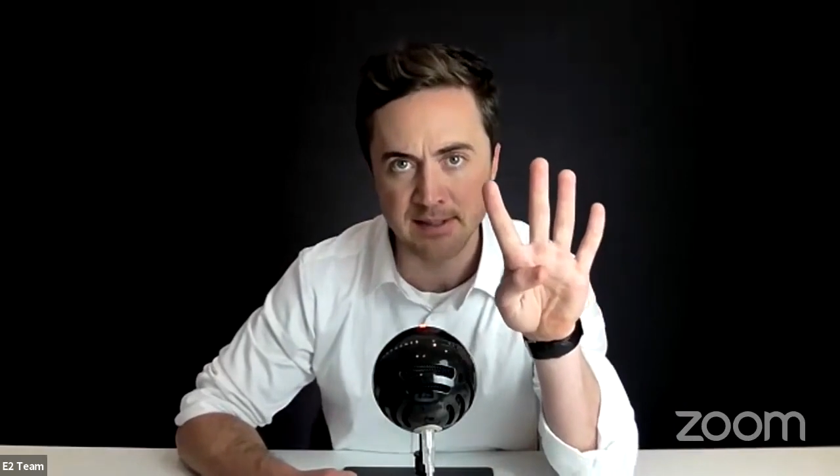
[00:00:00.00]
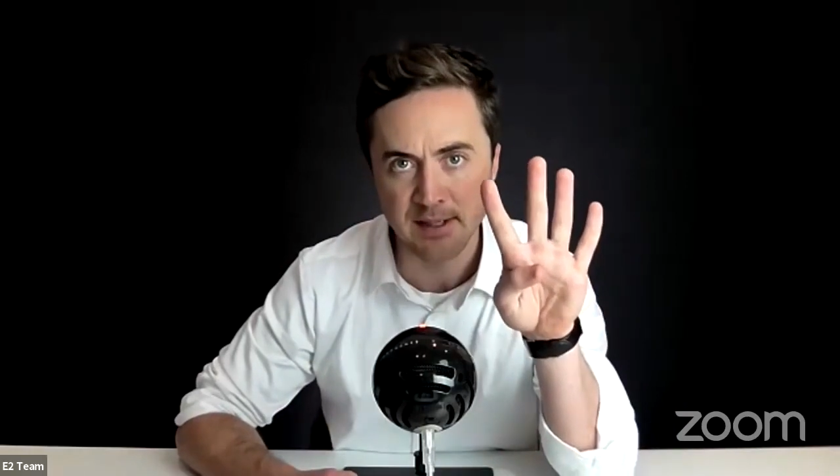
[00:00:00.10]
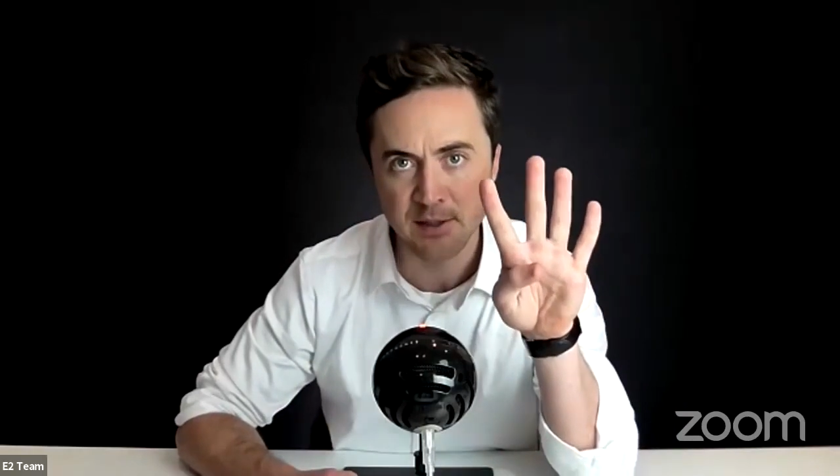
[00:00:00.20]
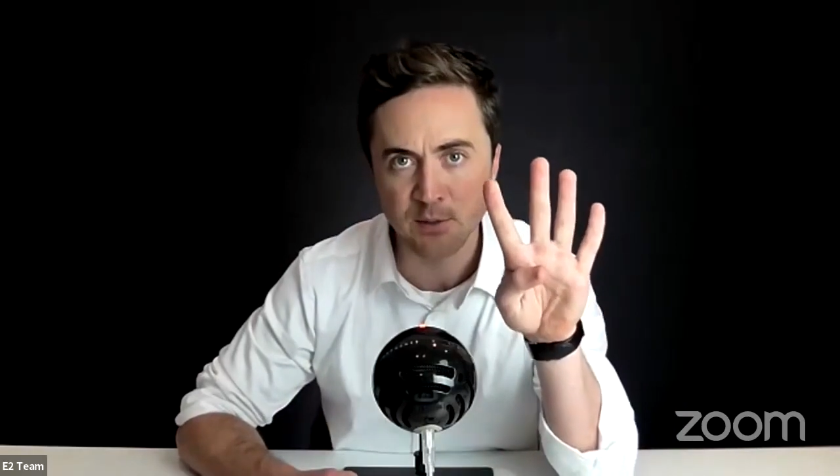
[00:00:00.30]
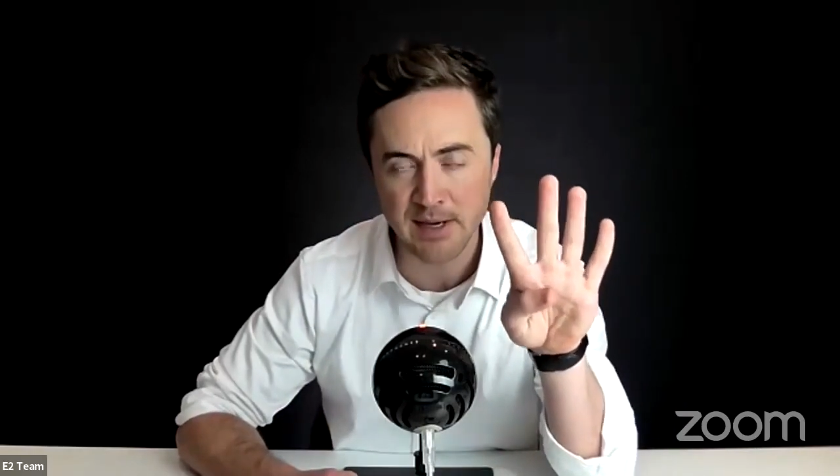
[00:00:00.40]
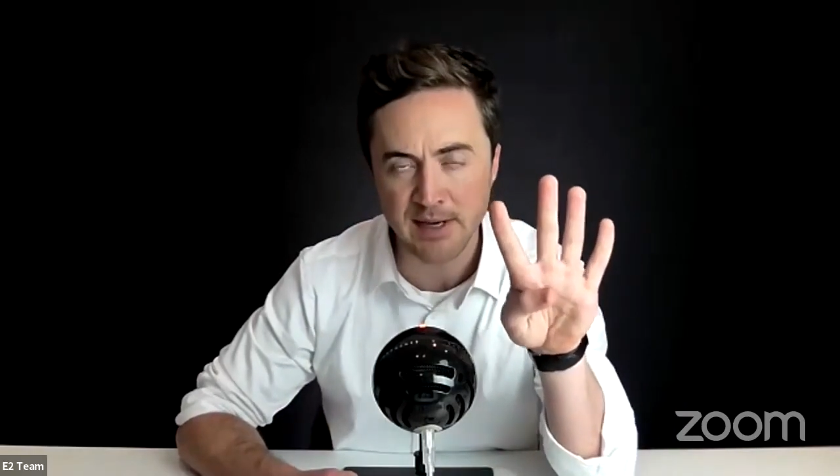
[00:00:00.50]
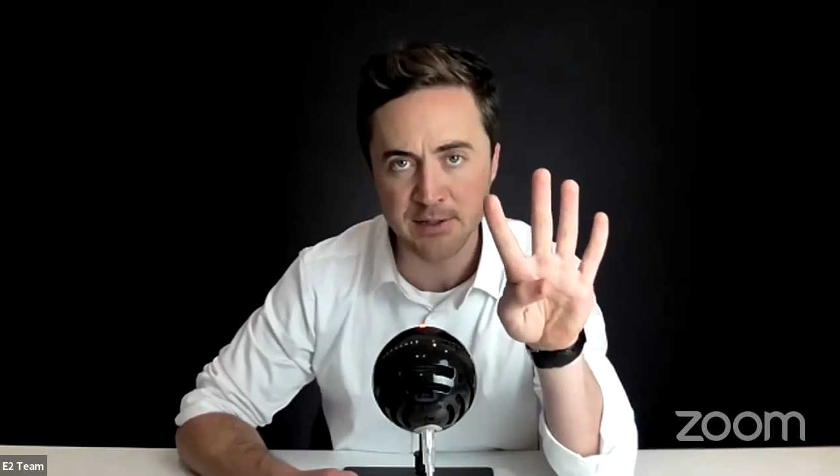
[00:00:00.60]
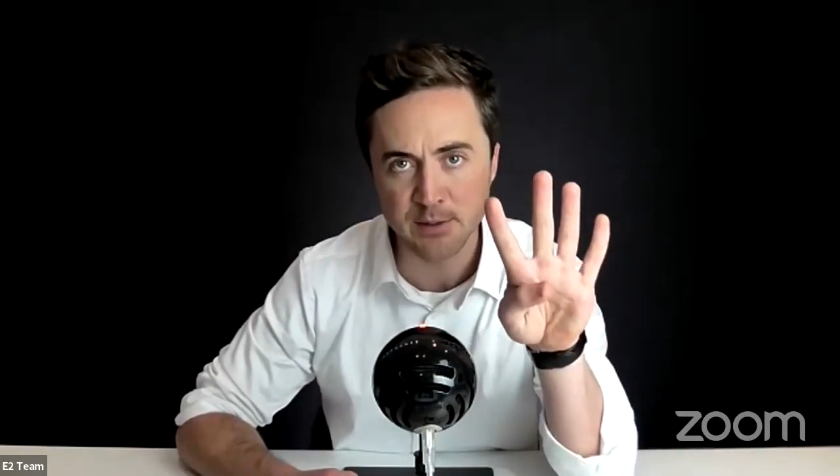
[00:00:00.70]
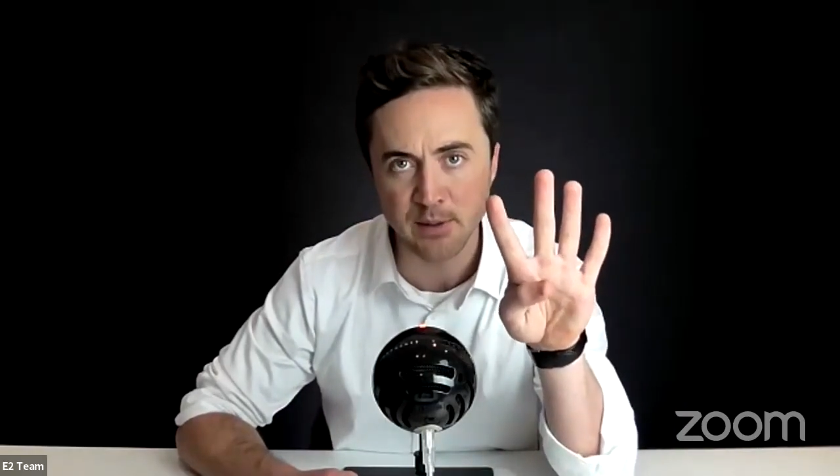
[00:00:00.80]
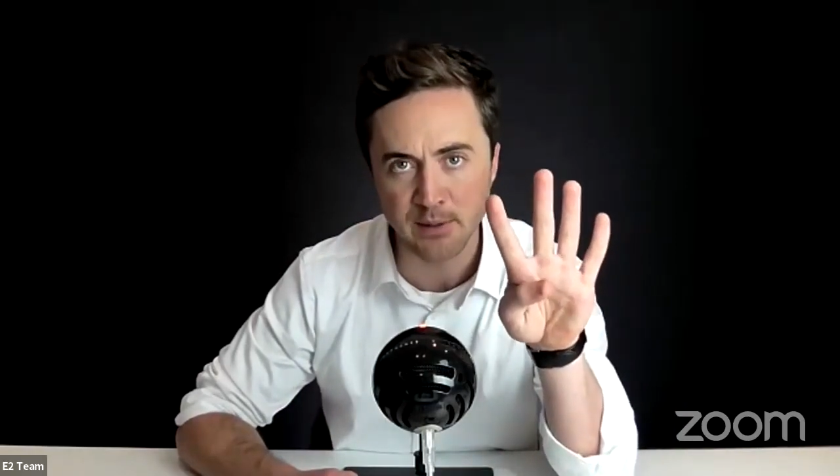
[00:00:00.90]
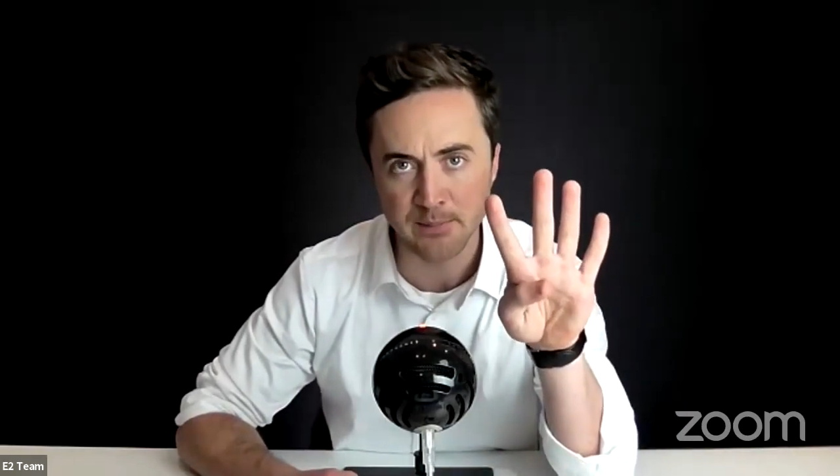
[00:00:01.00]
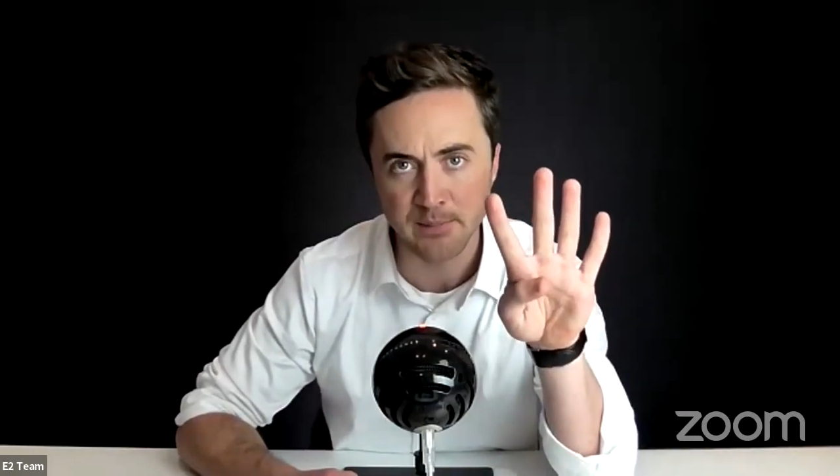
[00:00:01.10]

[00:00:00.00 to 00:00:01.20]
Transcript: grade you on.